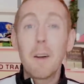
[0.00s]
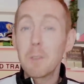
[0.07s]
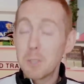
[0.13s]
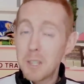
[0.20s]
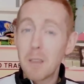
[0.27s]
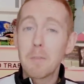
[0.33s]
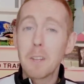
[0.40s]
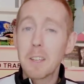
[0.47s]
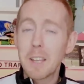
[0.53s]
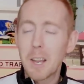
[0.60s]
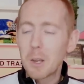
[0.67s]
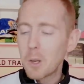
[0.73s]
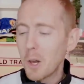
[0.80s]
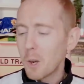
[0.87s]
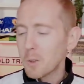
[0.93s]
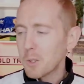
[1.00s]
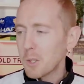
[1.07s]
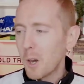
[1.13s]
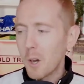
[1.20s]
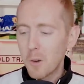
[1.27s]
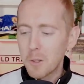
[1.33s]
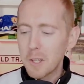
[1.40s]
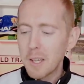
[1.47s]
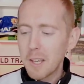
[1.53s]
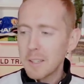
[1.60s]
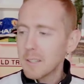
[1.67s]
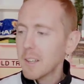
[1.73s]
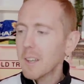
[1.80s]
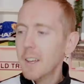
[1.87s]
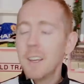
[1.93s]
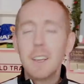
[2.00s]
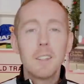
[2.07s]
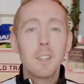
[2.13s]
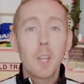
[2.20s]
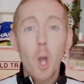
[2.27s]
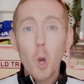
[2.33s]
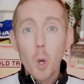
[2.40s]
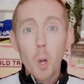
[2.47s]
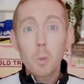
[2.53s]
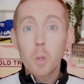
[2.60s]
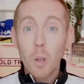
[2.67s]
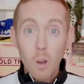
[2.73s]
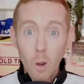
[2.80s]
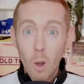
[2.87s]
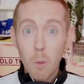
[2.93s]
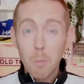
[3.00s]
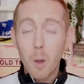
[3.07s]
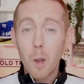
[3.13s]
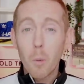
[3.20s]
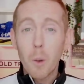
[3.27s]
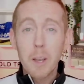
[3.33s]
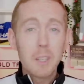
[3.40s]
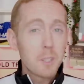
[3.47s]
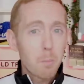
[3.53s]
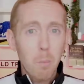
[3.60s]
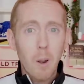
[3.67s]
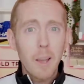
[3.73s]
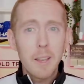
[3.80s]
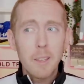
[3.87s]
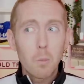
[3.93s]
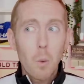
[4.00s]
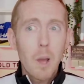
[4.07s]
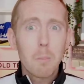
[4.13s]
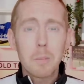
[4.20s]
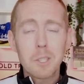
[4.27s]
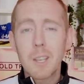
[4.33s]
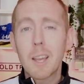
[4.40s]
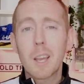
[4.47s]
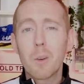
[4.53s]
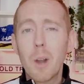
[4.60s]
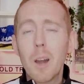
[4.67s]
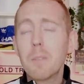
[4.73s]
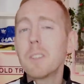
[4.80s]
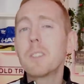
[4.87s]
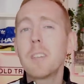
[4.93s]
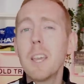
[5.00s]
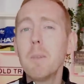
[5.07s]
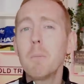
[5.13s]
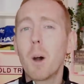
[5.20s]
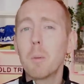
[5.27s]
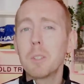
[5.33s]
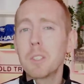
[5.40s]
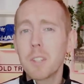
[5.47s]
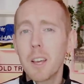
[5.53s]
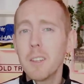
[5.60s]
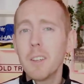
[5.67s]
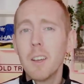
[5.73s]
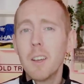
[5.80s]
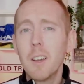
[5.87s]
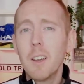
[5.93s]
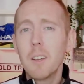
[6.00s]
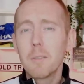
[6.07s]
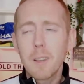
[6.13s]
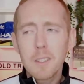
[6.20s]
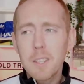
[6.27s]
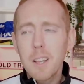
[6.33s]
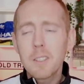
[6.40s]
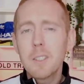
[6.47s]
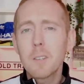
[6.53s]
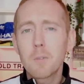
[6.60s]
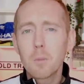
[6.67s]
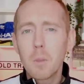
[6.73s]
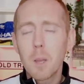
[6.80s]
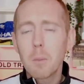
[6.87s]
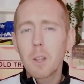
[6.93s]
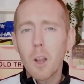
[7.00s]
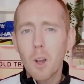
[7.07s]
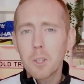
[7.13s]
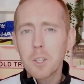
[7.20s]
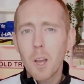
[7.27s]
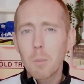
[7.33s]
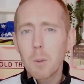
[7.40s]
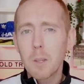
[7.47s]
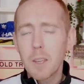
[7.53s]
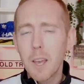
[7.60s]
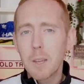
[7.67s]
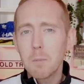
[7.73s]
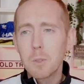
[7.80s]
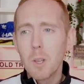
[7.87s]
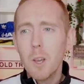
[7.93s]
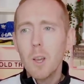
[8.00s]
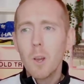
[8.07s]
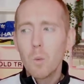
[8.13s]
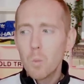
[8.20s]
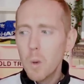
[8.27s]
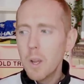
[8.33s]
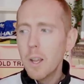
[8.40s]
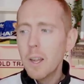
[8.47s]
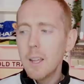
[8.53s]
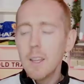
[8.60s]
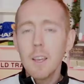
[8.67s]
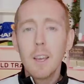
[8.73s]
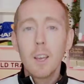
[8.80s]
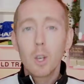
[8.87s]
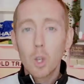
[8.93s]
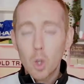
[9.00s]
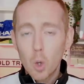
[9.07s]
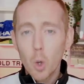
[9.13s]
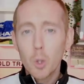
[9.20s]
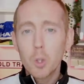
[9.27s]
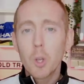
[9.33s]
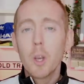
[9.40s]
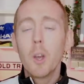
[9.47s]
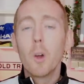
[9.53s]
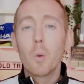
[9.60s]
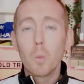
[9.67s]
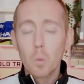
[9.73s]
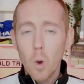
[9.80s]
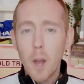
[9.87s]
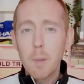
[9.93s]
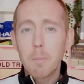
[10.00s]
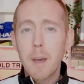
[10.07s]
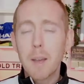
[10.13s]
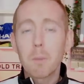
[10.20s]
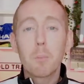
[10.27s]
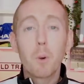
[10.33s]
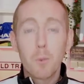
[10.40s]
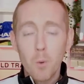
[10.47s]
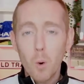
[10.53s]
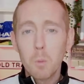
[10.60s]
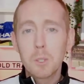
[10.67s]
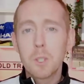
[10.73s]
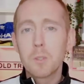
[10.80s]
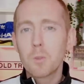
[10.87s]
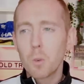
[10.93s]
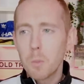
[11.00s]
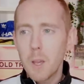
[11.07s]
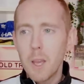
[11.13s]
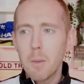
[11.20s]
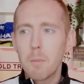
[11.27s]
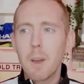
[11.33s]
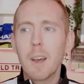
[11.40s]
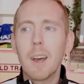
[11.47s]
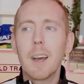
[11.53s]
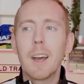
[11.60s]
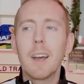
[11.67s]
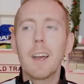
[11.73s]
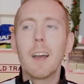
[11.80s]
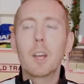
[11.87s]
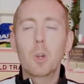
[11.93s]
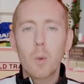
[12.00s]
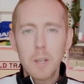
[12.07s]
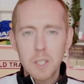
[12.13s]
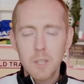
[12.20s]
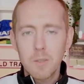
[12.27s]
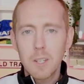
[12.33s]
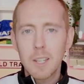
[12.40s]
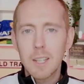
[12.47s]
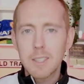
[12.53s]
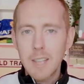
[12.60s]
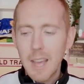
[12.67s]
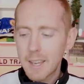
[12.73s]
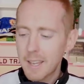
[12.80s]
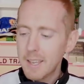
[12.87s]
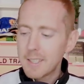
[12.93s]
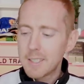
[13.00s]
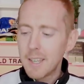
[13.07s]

that was definitely a yellow card on Zaha at the end. Diogo Dalot, by the way, has played Wan-Bissaka out of the team. I would say fantastic from him in the last couple of games. Really good right back performances from him, aggressive in the attacking